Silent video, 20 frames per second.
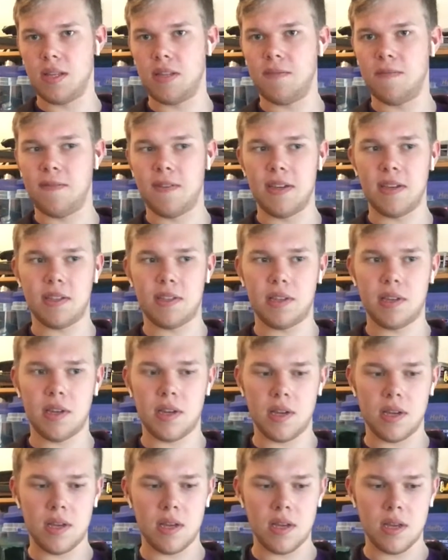fits.
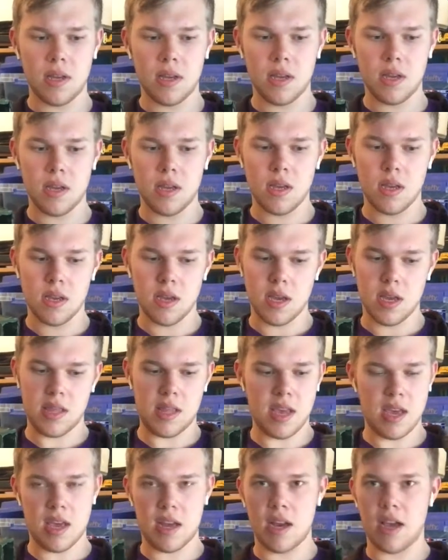And
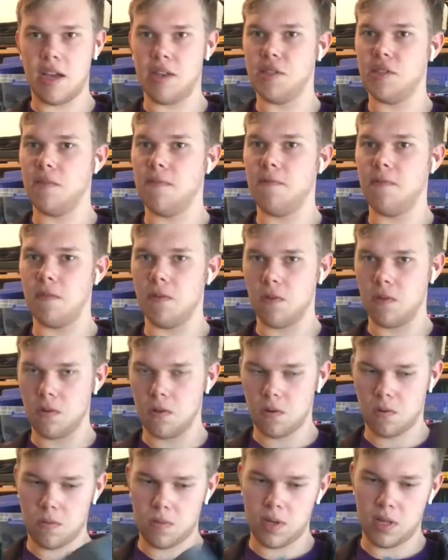then as if
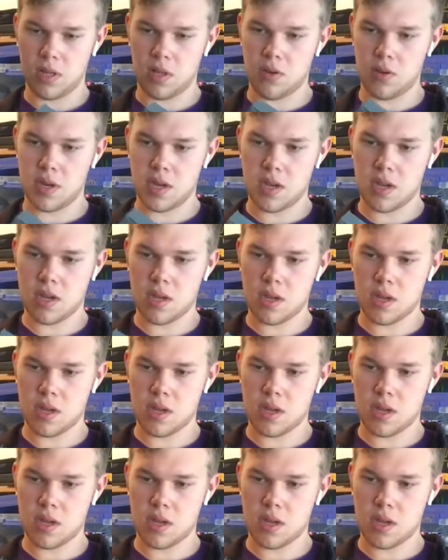you're reloading,